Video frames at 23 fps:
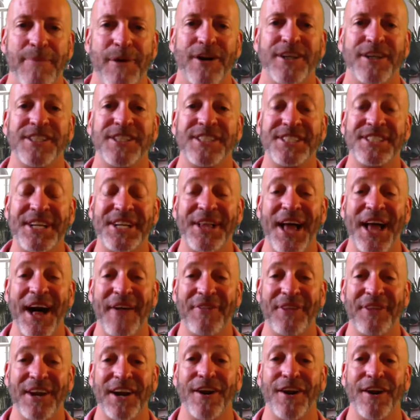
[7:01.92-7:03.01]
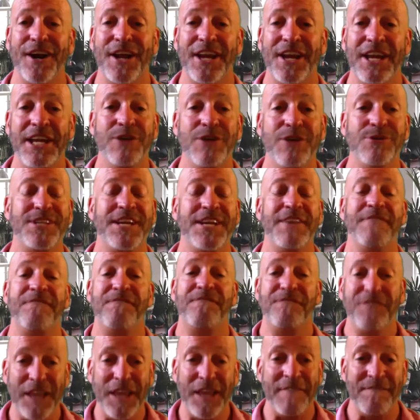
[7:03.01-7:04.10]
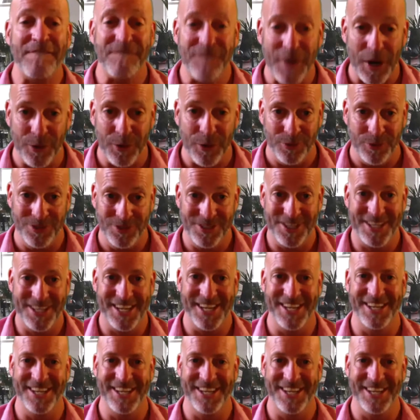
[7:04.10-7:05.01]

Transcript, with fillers: are still out there using flip phones.